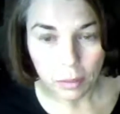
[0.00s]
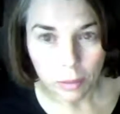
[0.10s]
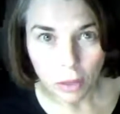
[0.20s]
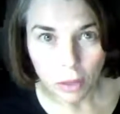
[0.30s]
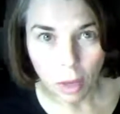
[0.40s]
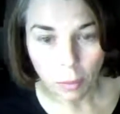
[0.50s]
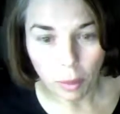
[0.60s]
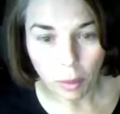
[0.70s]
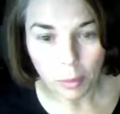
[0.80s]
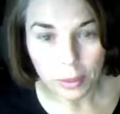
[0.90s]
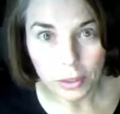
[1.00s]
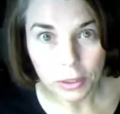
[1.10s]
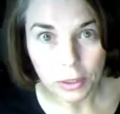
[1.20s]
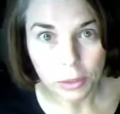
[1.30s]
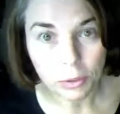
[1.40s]
which I'll probably
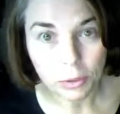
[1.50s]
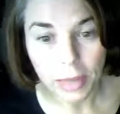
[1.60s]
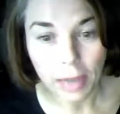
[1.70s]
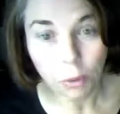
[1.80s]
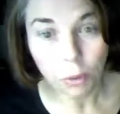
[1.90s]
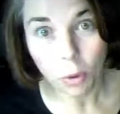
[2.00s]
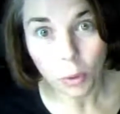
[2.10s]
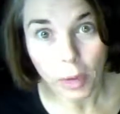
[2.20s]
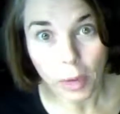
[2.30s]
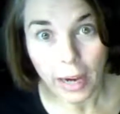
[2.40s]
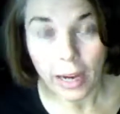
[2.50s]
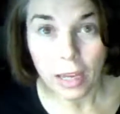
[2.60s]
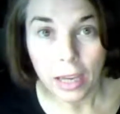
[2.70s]
just use a throwaway